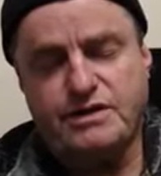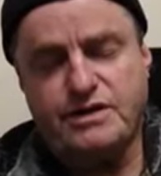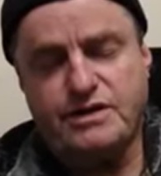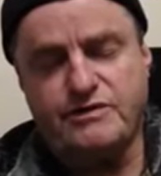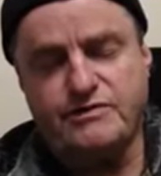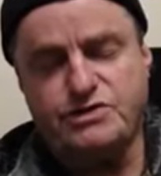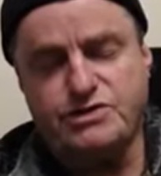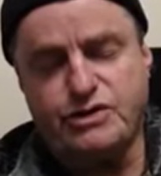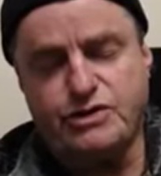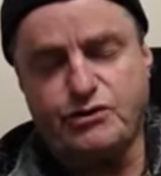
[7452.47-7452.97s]

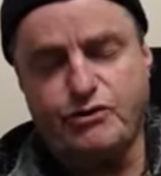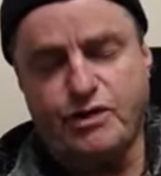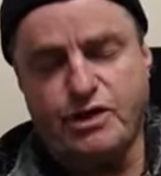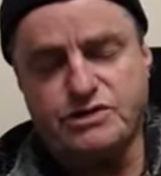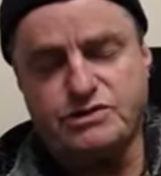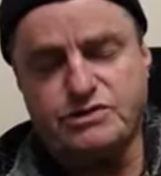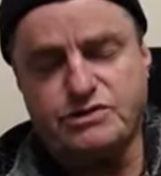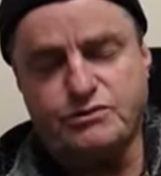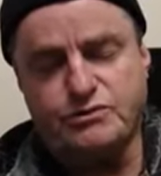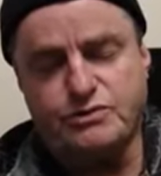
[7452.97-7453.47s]
Give us the
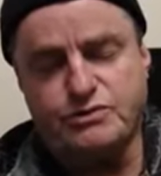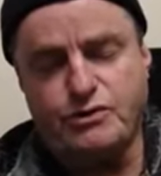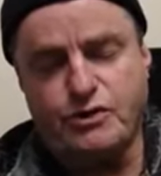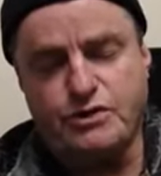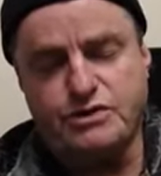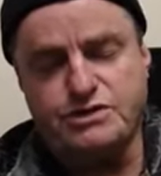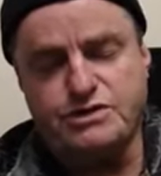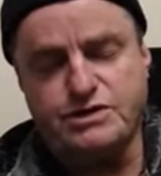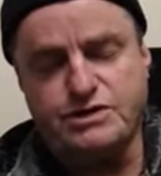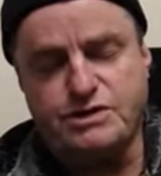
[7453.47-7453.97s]
grace, Lord,
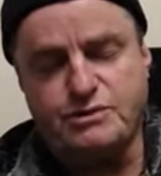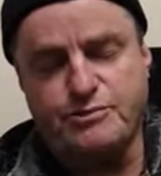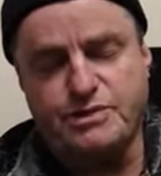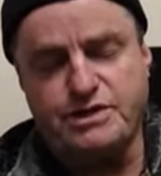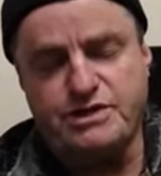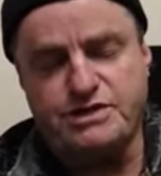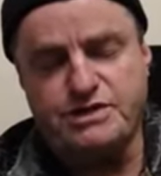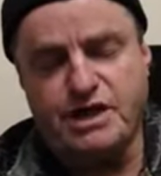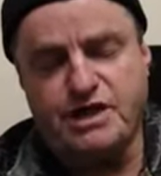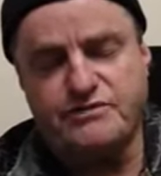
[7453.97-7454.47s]
not just to
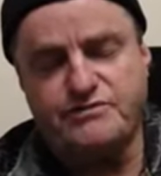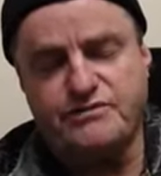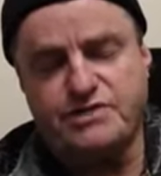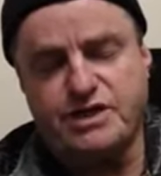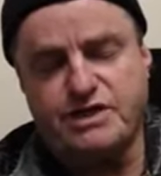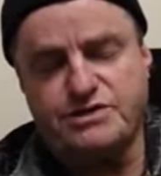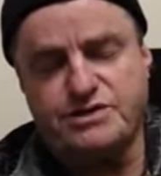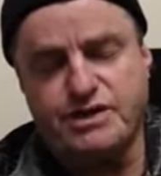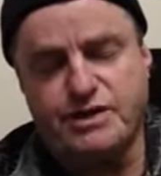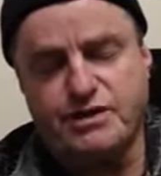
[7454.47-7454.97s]
be saved
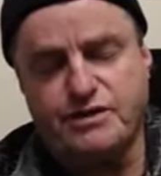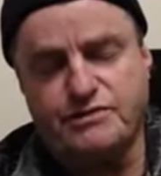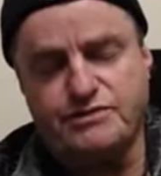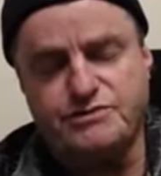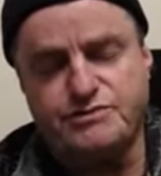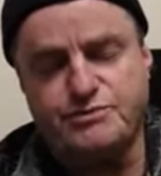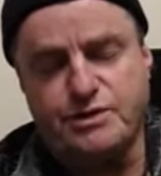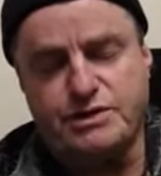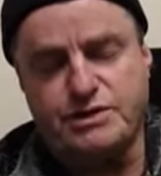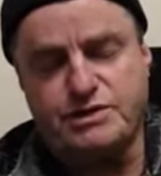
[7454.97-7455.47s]

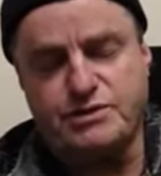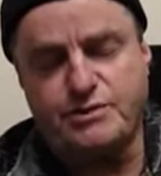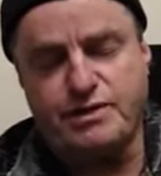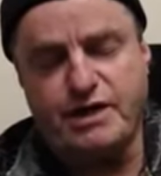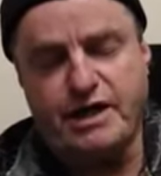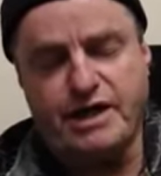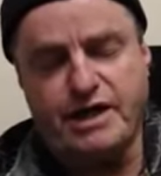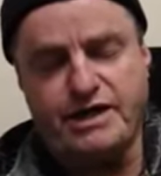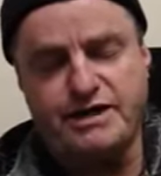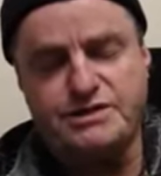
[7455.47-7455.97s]
ourselves, but to
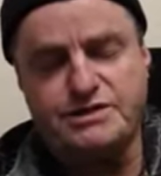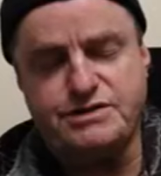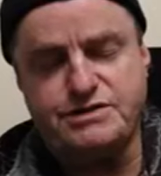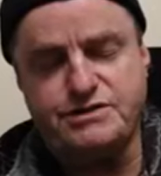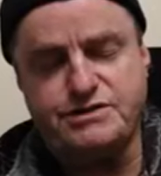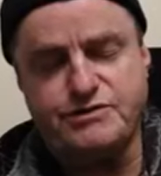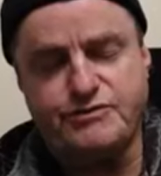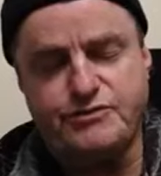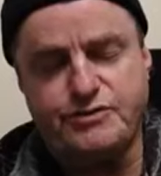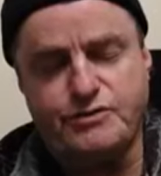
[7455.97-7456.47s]
be
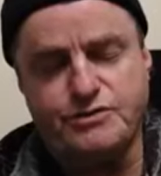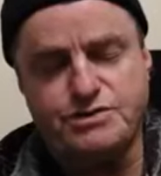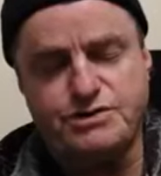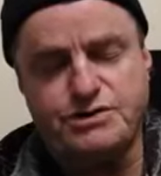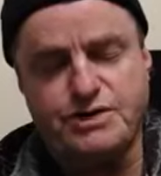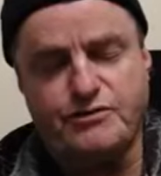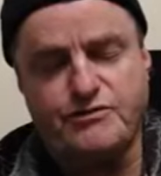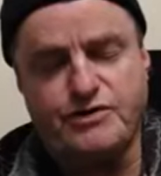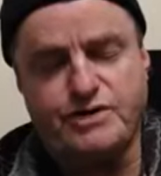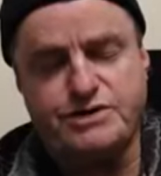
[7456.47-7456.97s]
agents of your
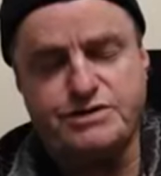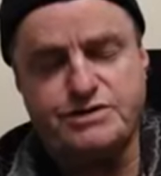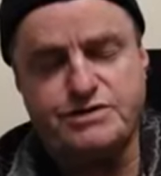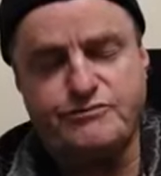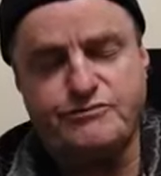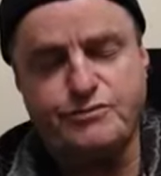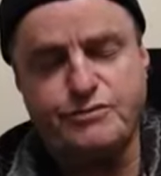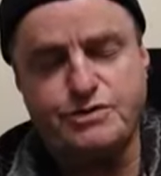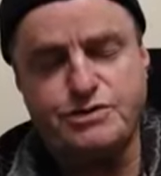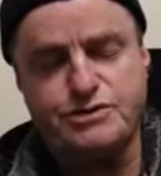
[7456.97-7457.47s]

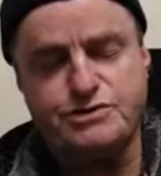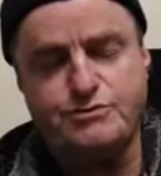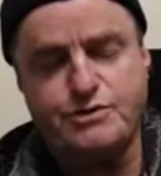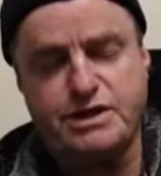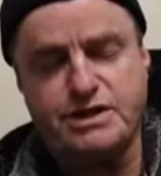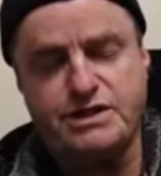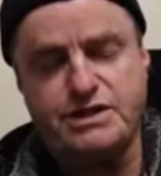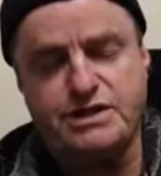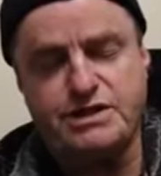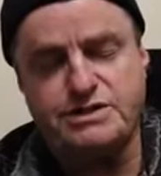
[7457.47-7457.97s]
salvation for as
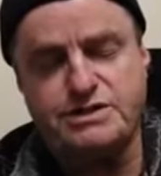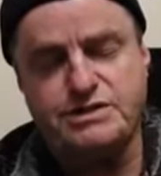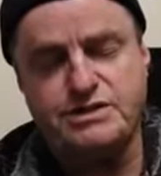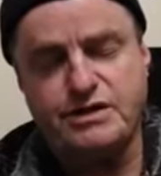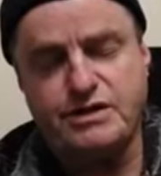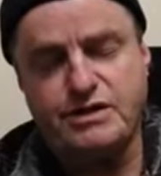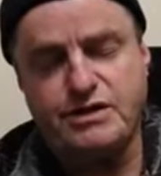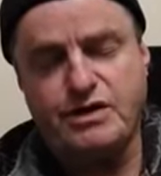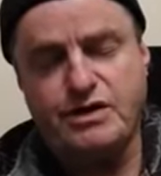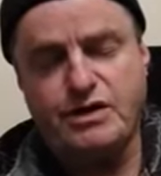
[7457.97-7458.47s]
many
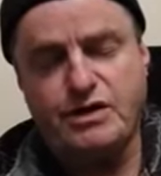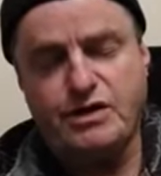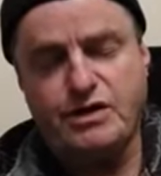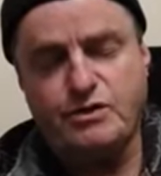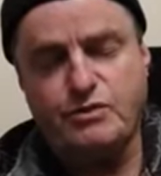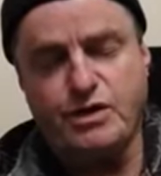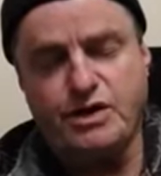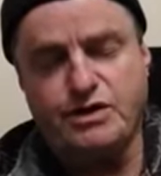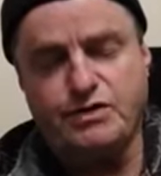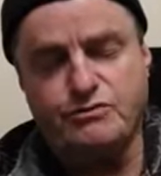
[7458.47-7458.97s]
as
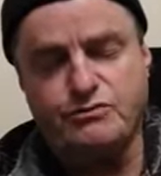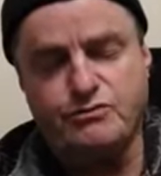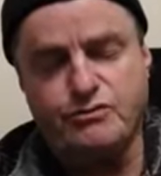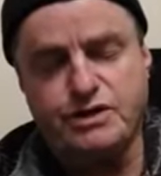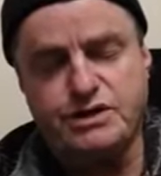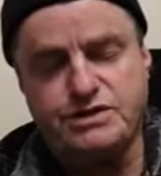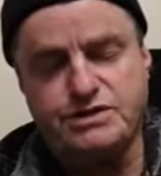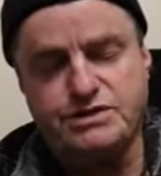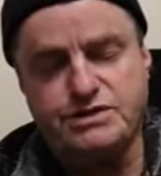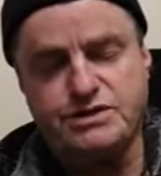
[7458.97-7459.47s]
we can
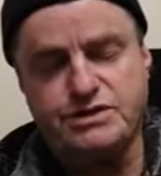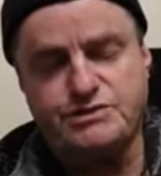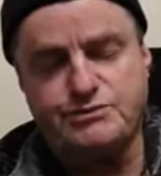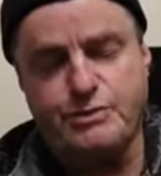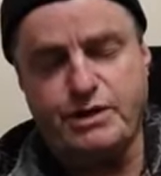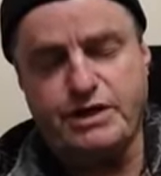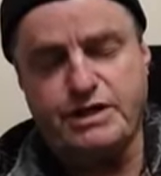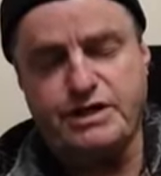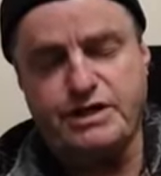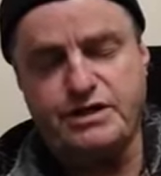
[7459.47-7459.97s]
reach, as
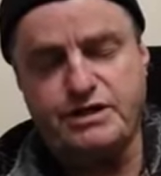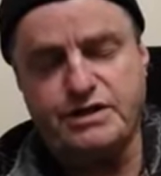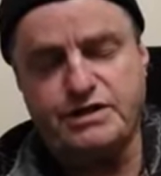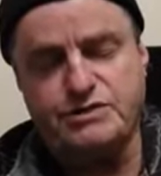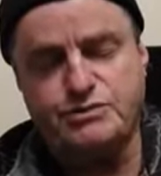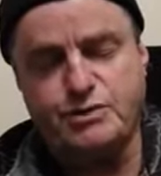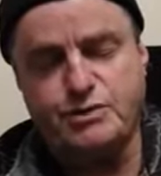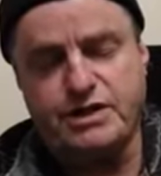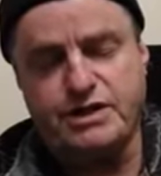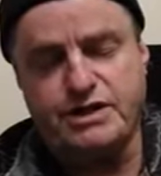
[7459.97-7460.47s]
many
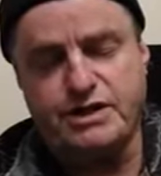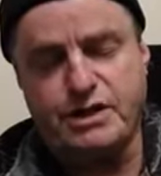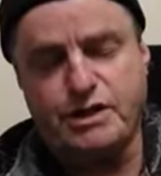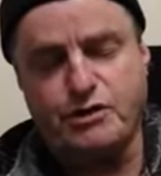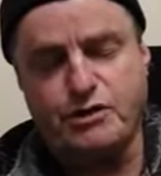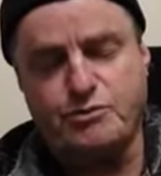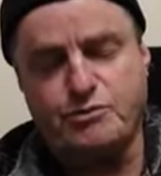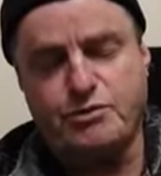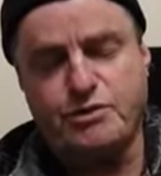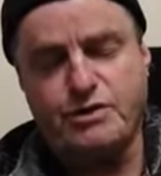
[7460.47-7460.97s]
as we can
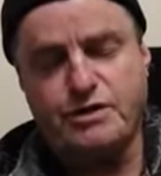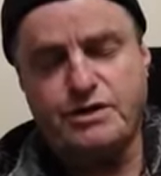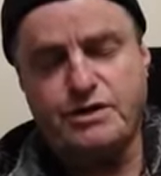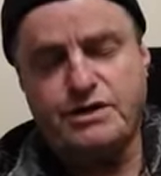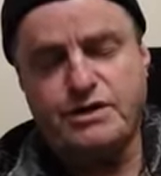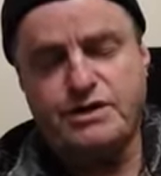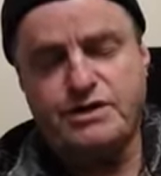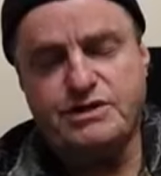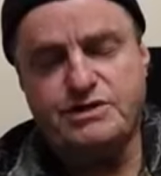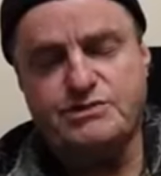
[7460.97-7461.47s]
help,
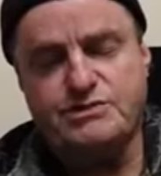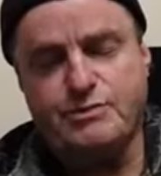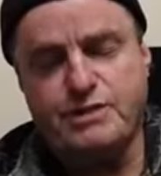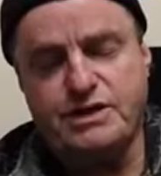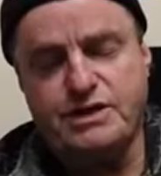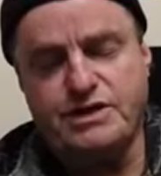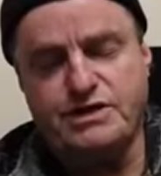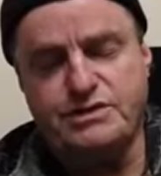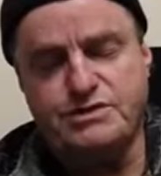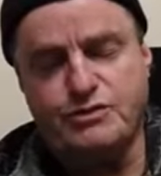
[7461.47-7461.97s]
as
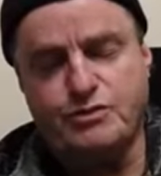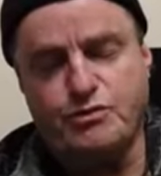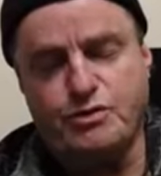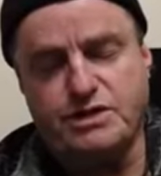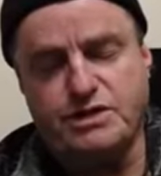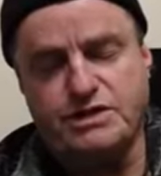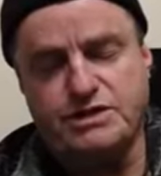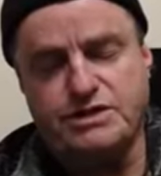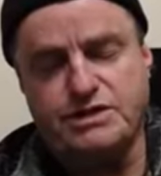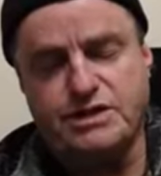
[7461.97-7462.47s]
many as are
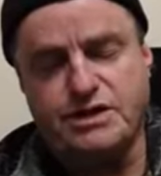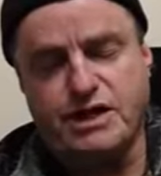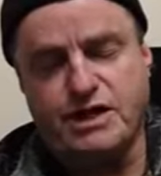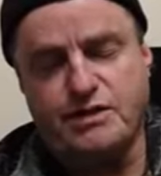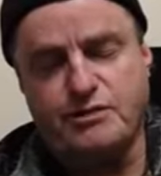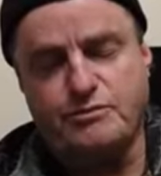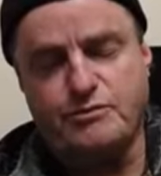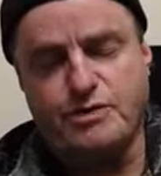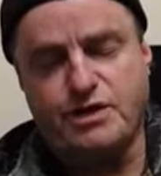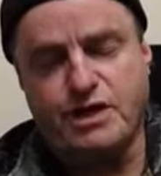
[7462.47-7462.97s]
willing to
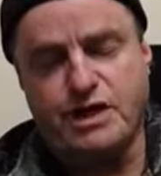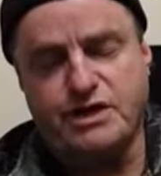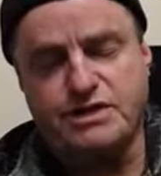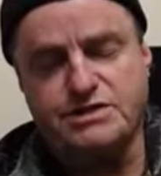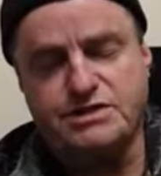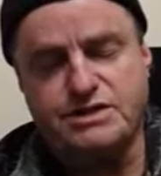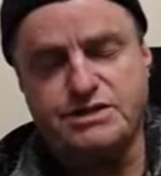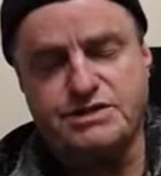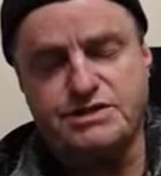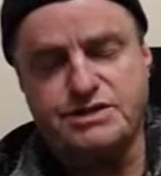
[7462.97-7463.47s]
come. We
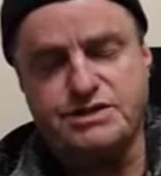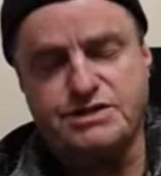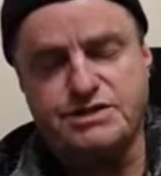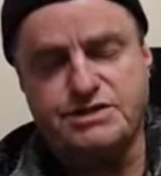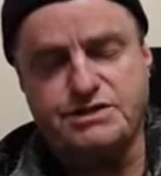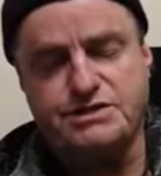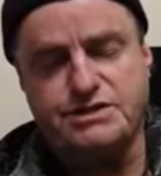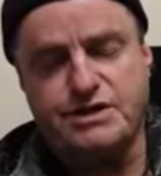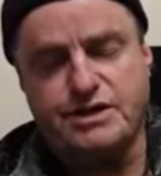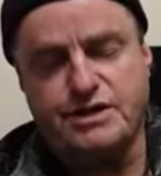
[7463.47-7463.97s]
ask in
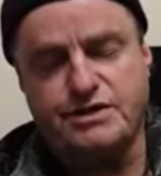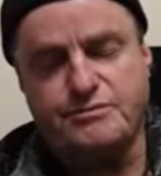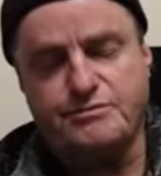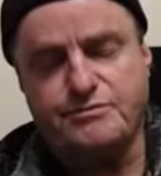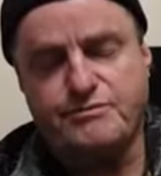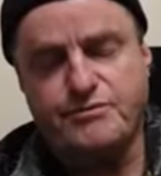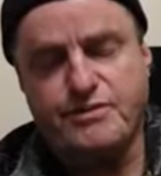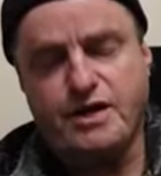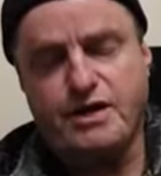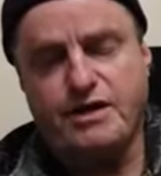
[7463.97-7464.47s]
Jesus' name.
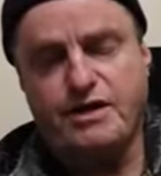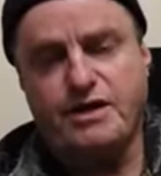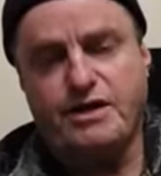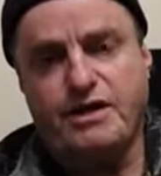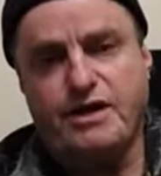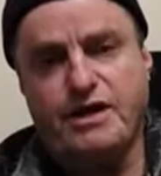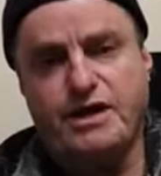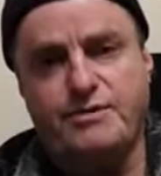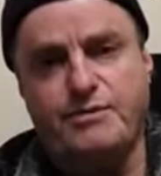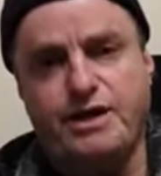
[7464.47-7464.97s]

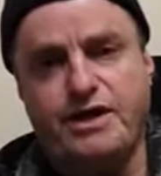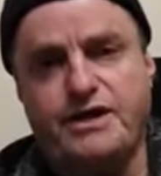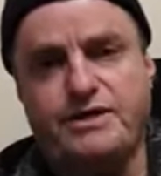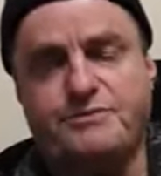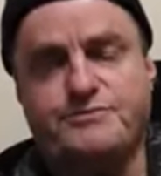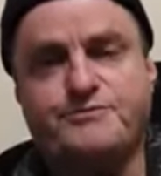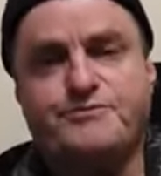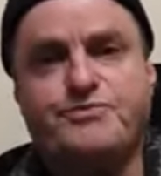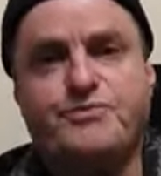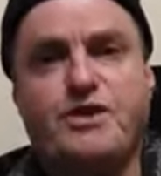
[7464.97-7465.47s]

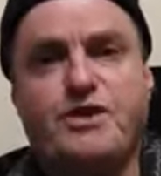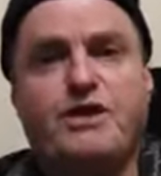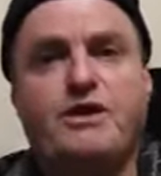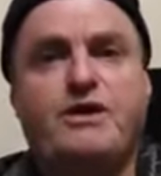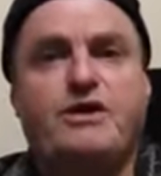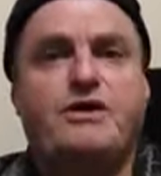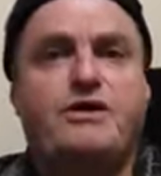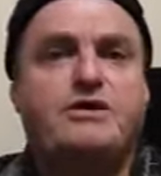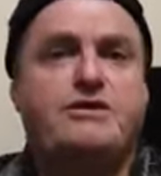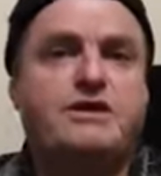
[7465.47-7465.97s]
Amen.
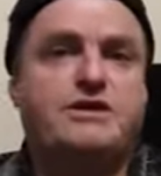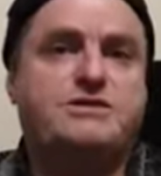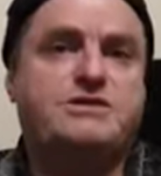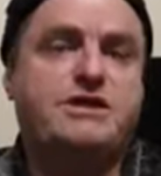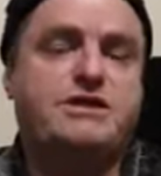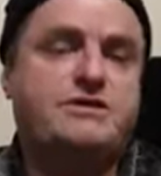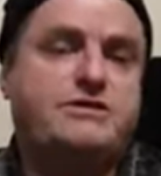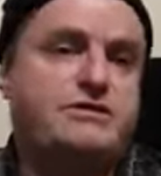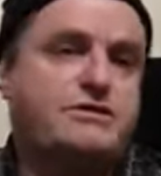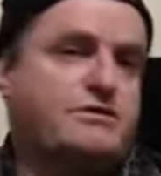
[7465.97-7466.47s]

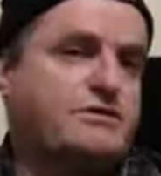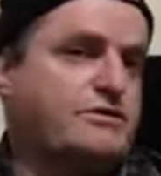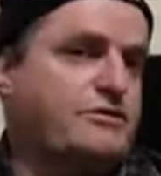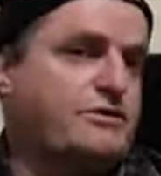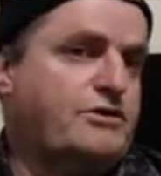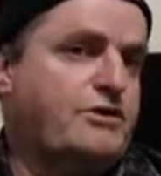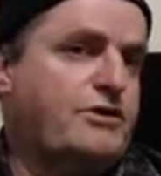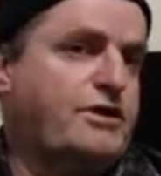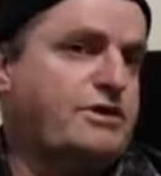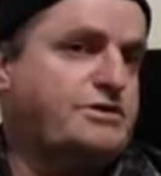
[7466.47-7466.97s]
That's it.
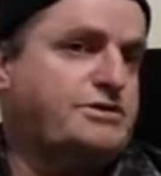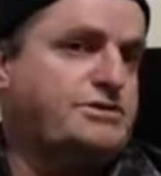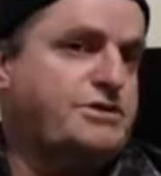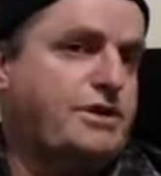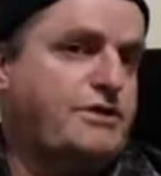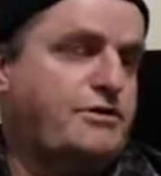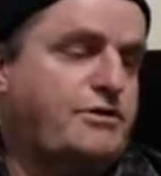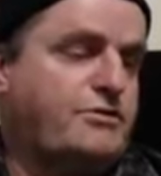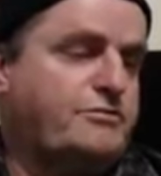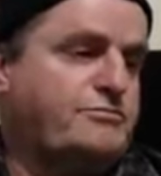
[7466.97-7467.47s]
Good night.
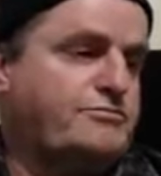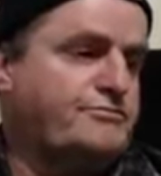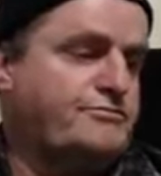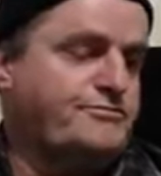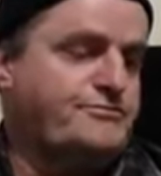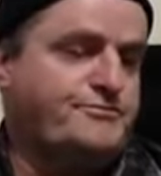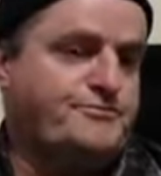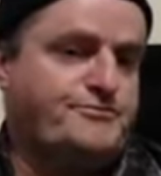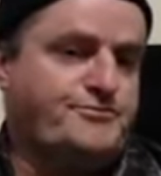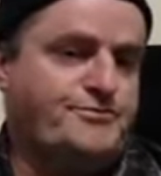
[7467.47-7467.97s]

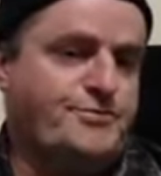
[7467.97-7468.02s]
Shalom.